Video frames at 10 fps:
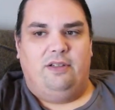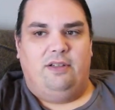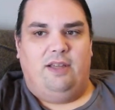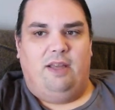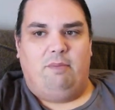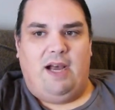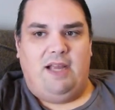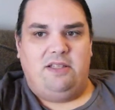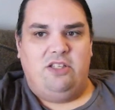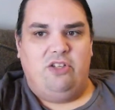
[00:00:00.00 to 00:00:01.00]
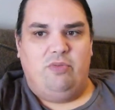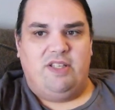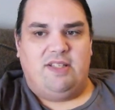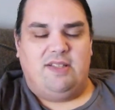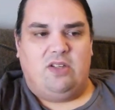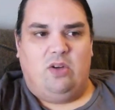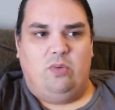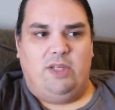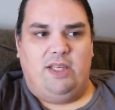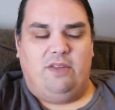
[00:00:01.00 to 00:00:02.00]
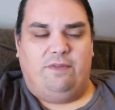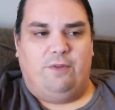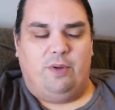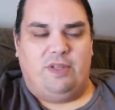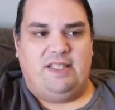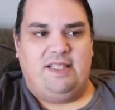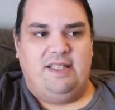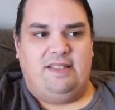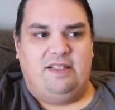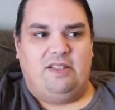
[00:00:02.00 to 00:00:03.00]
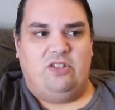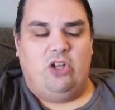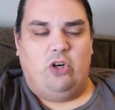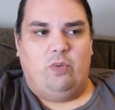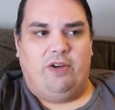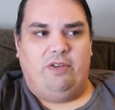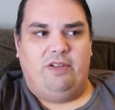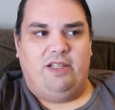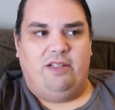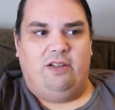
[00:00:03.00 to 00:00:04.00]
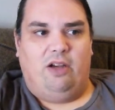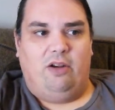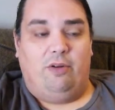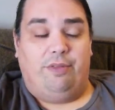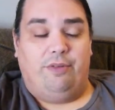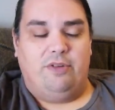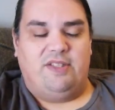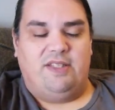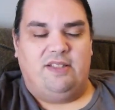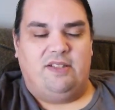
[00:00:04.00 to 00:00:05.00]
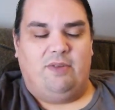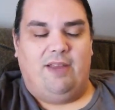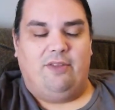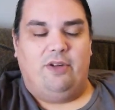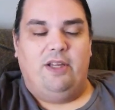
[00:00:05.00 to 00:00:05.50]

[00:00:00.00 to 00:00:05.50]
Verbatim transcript: mind you, this is only the fourth season. It's nowhere, uh, or third season rather.